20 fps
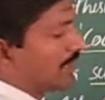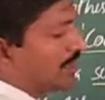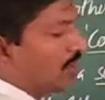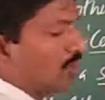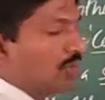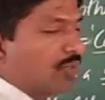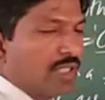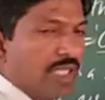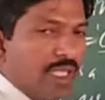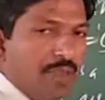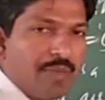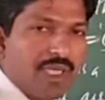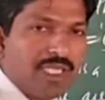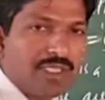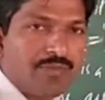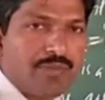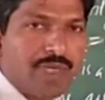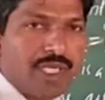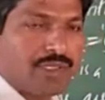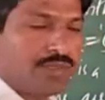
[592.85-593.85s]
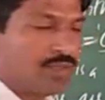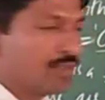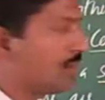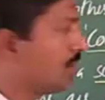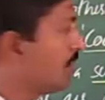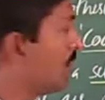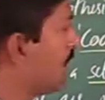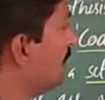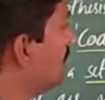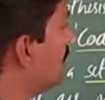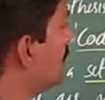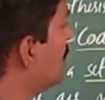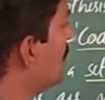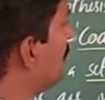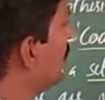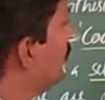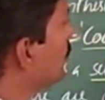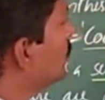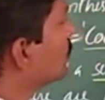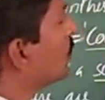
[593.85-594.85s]
or 3 base pairs, right.
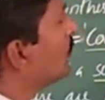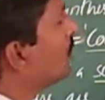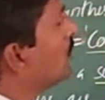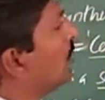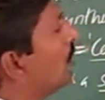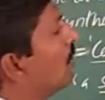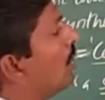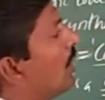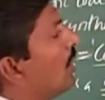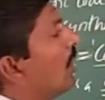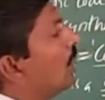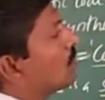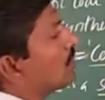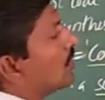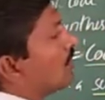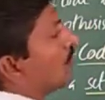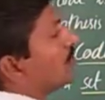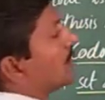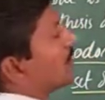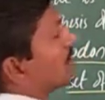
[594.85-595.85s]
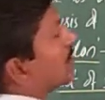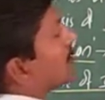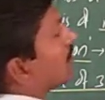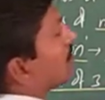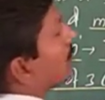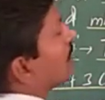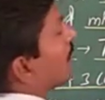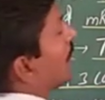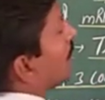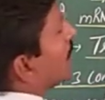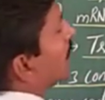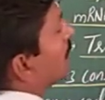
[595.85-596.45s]
So, out of this either